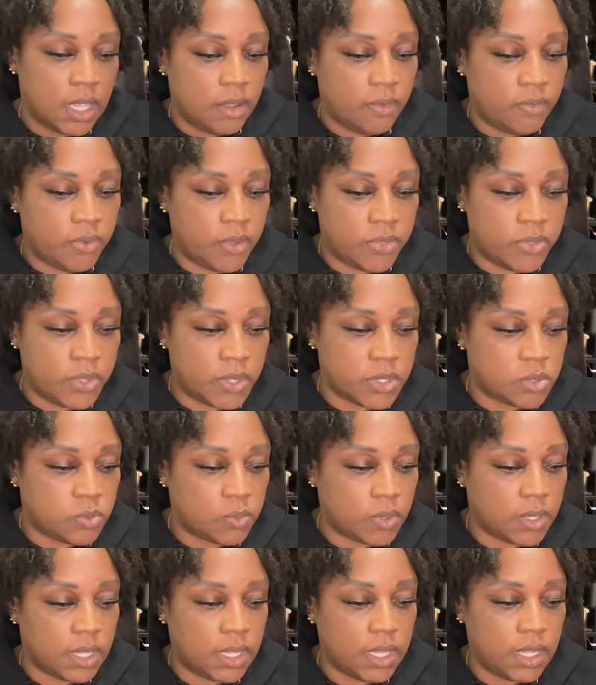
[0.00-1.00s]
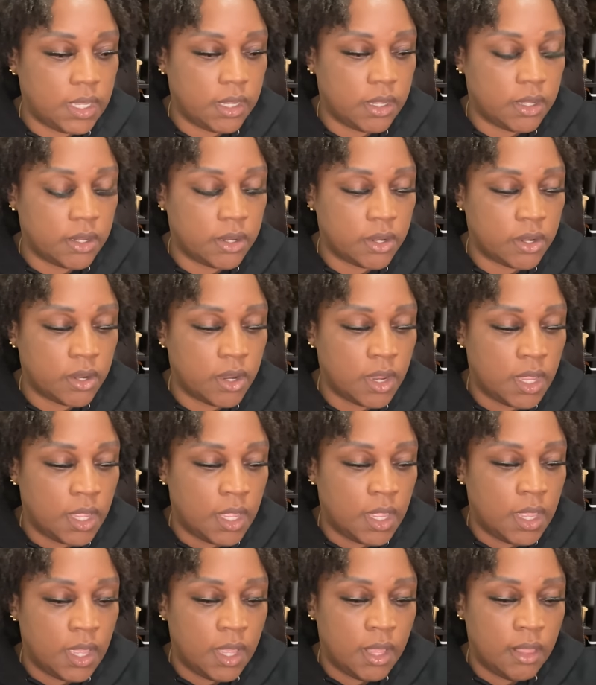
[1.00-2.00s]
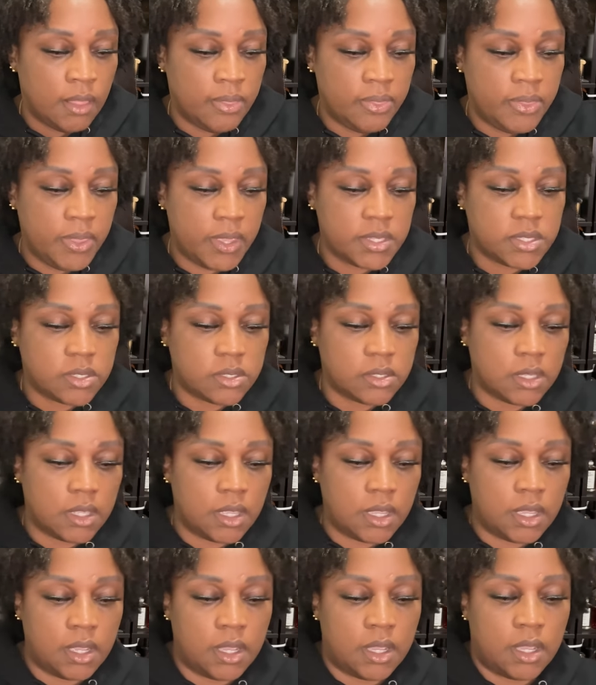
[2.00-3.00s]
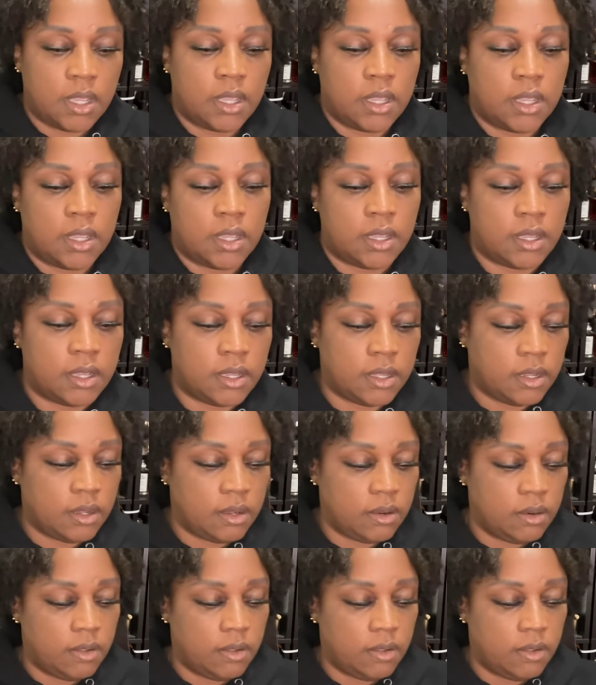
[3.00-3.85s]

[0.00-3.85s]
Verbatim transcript: for this one here. This uh,